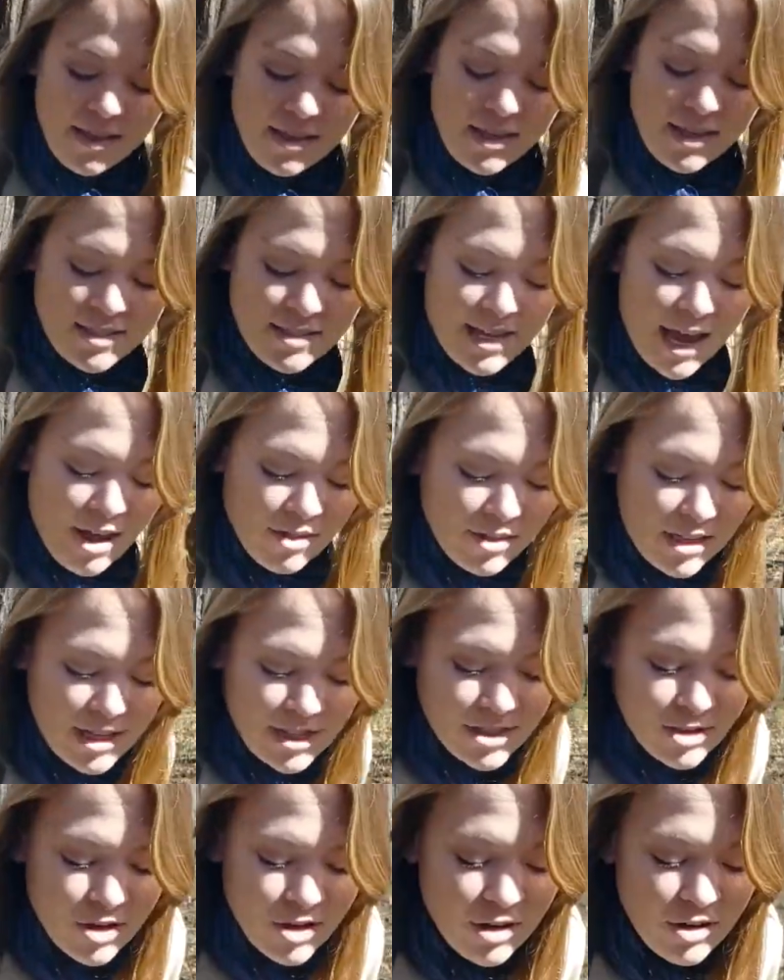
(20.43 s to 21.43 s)
the
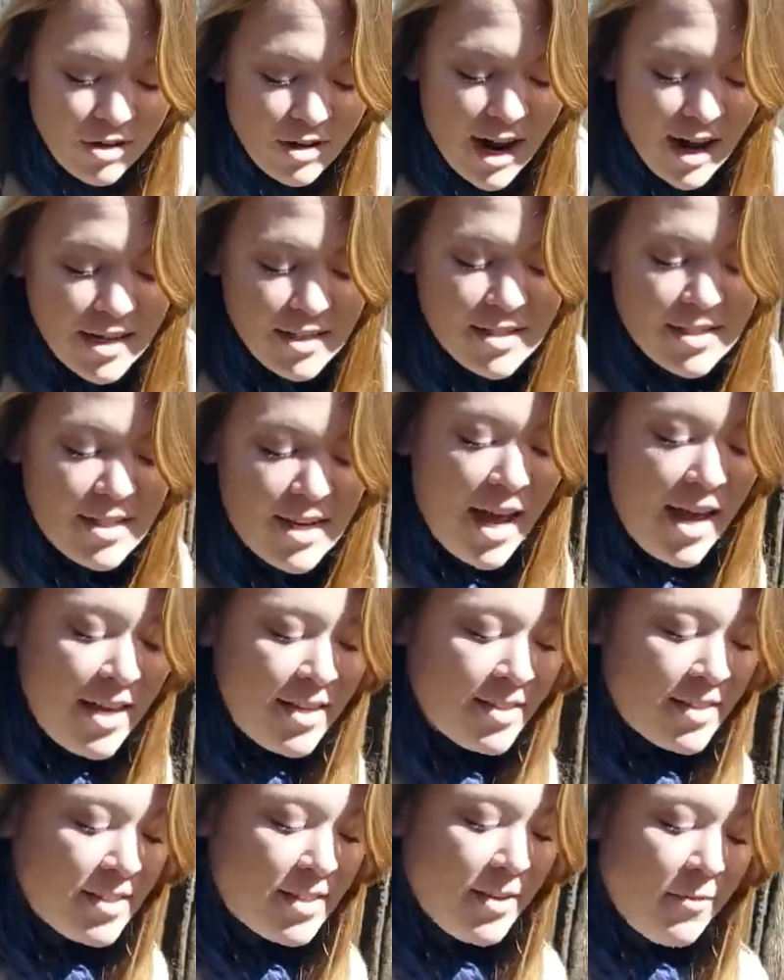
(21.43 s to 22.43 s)
southeastern United
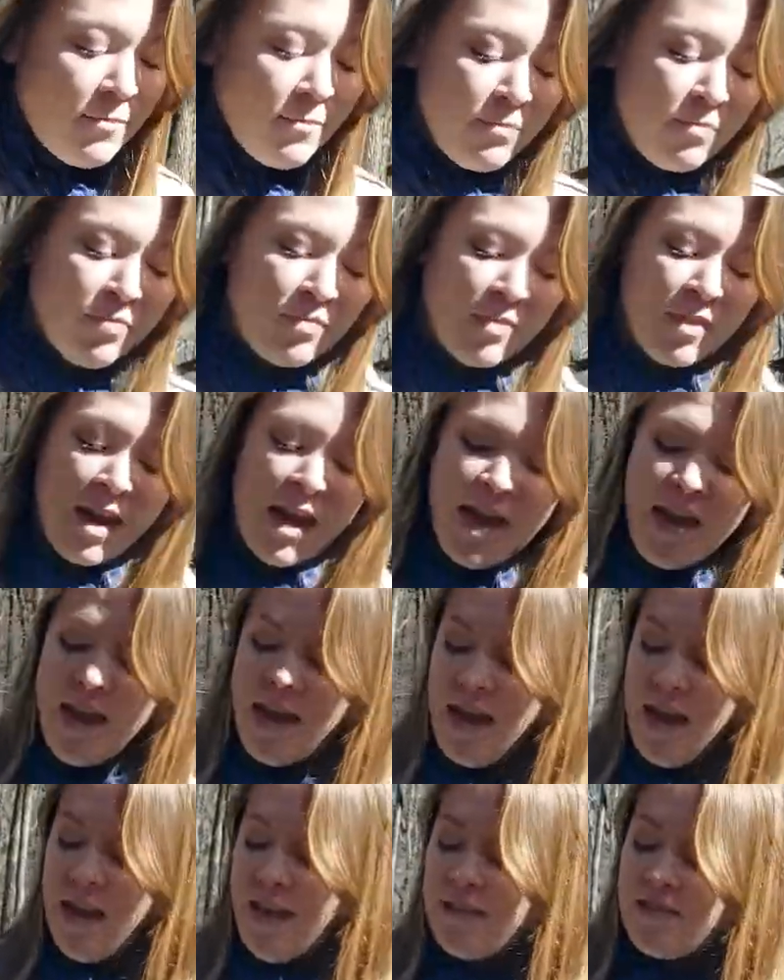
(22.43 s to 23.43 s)
States.
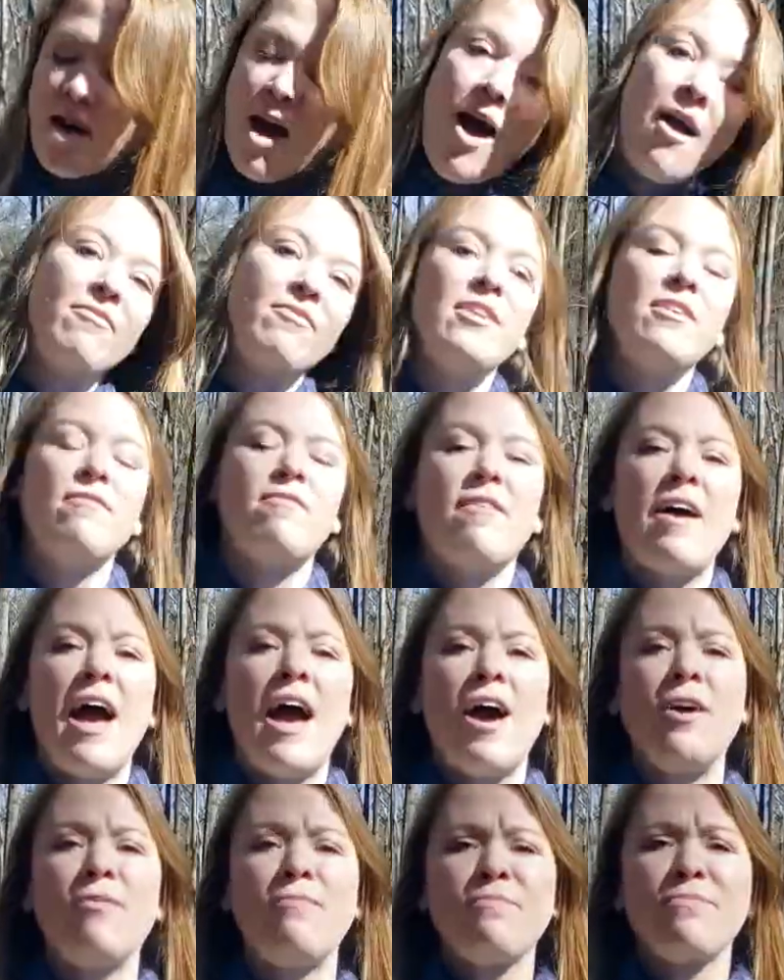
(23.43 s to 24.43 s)
It is often
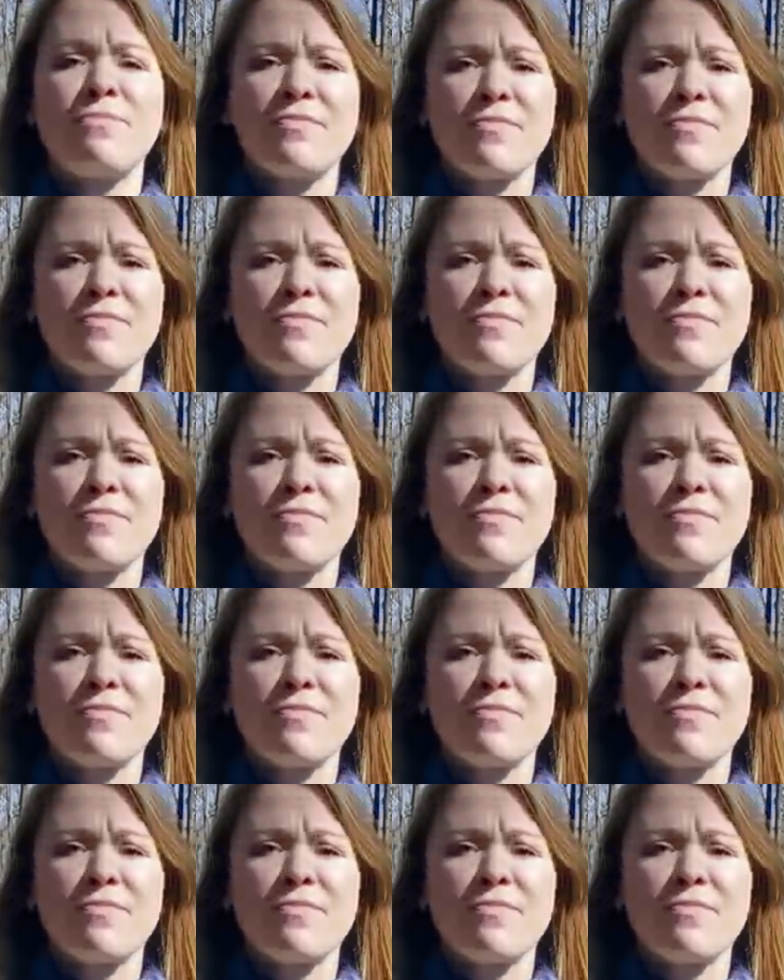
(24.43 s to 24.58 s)
found